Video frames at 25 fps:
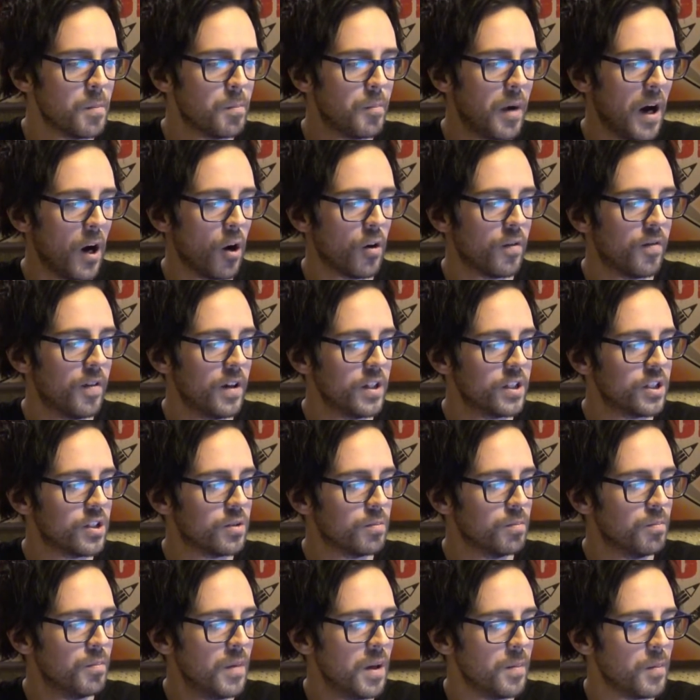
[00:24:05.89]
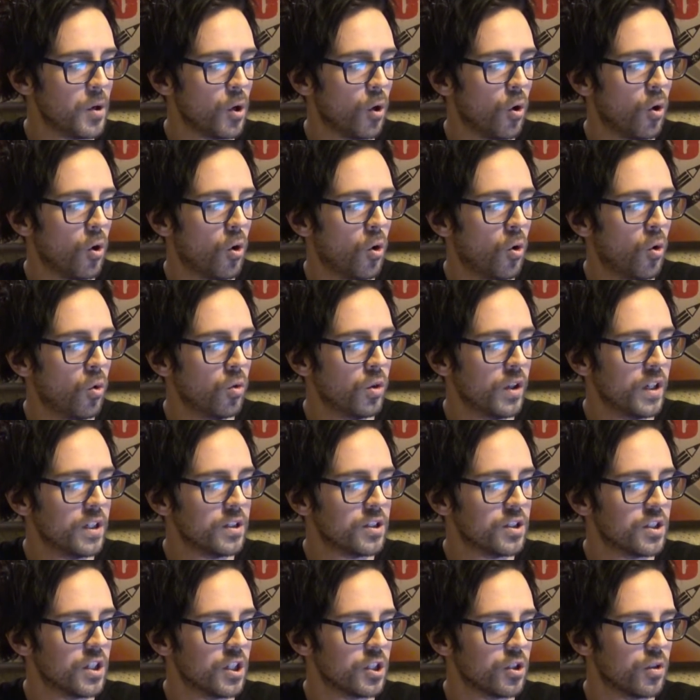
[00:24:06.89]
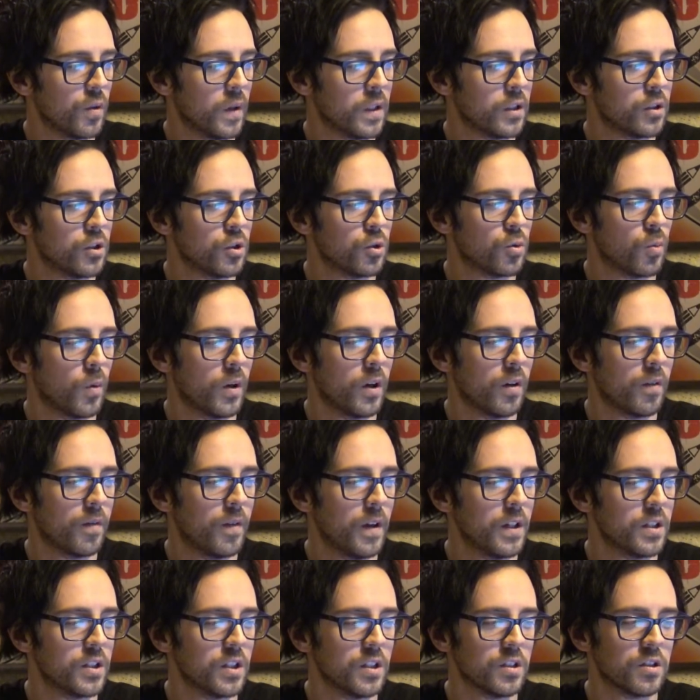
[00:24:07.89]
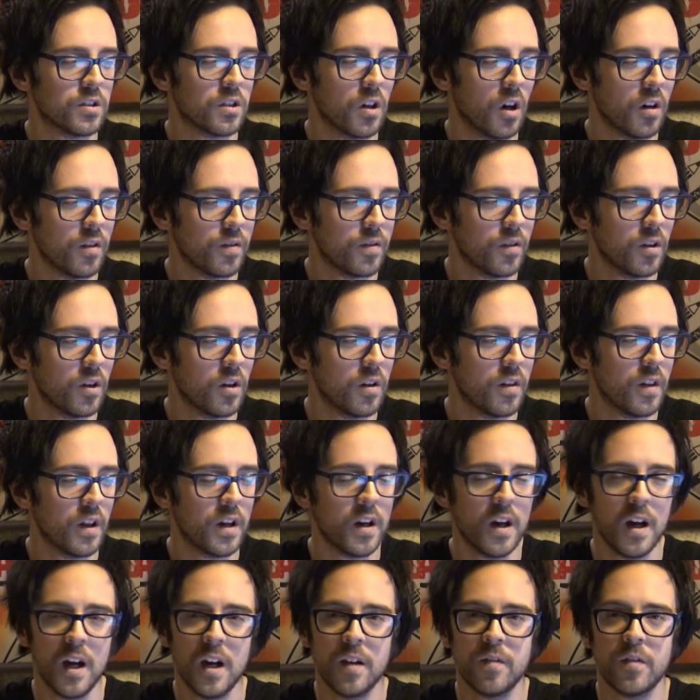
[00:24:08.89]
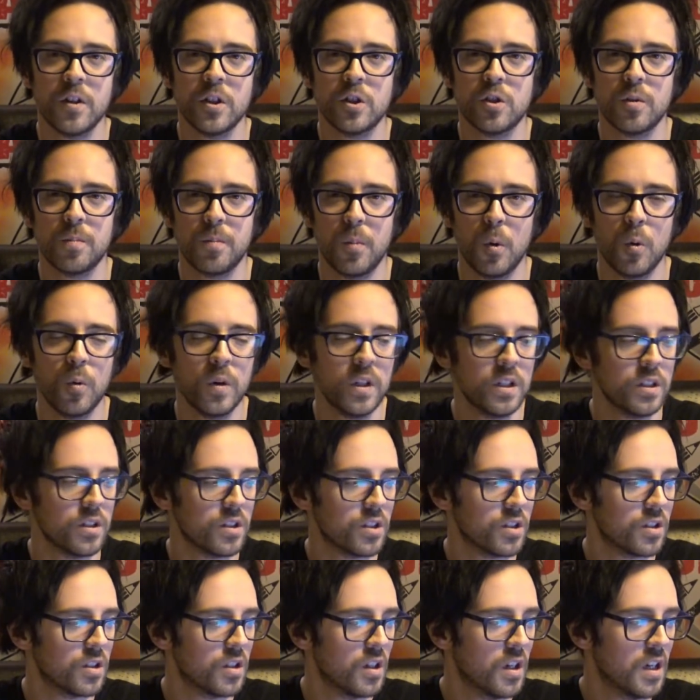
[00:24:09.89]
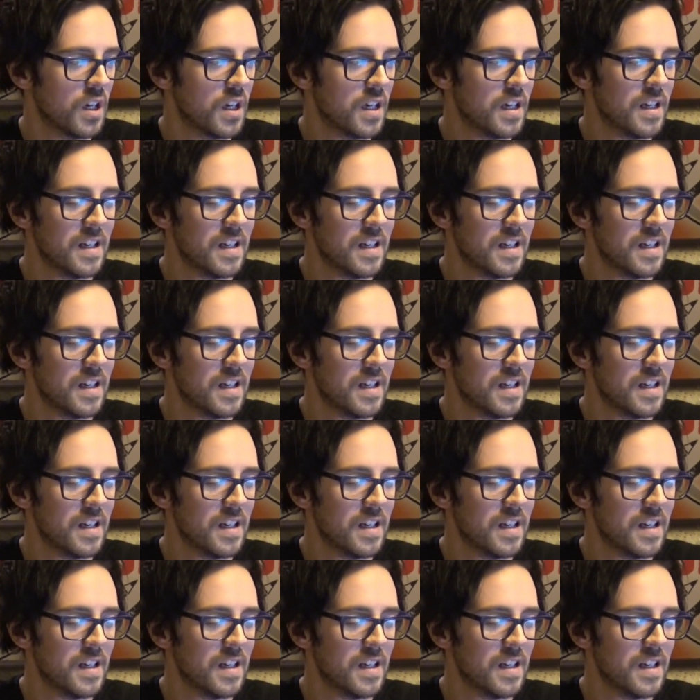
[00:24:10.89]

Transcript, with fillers: Power Fist, maybe not only in situations where you're facing tougher than average opponents,